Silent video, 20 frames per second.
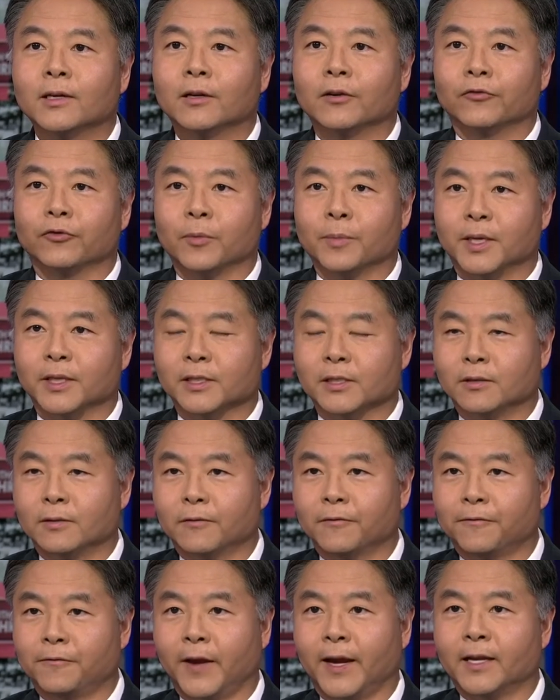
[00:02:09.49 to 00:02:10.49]
from this
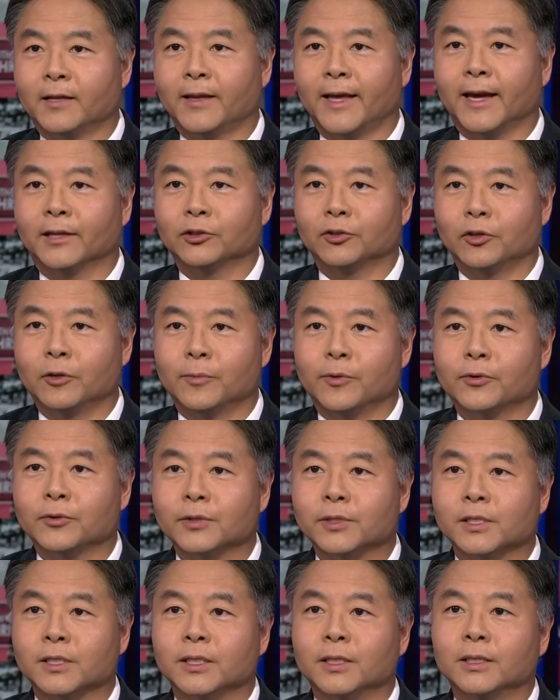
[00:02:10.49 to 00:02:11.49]
fake national
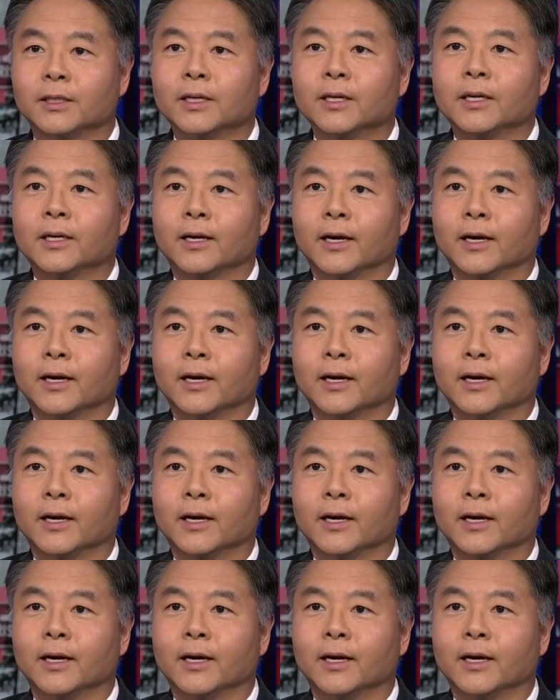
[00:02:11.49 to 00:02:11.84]
emergency